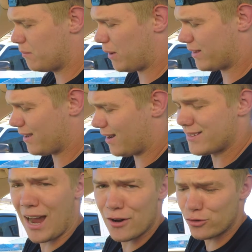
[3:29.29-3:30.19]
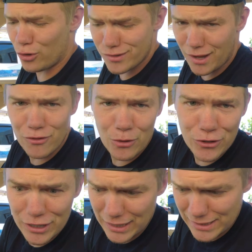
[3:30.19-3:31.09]
But tire tools, never know when
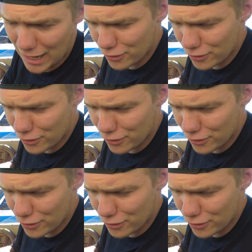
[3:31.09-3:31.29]
you're gonna need tire